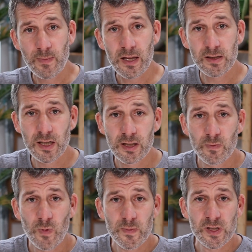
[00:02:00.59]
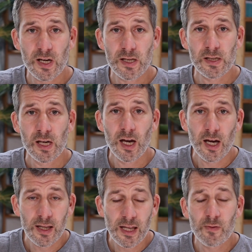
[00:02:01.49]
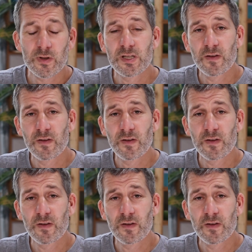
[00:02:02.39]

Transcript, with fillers: Maths Kitchen website, uh, that was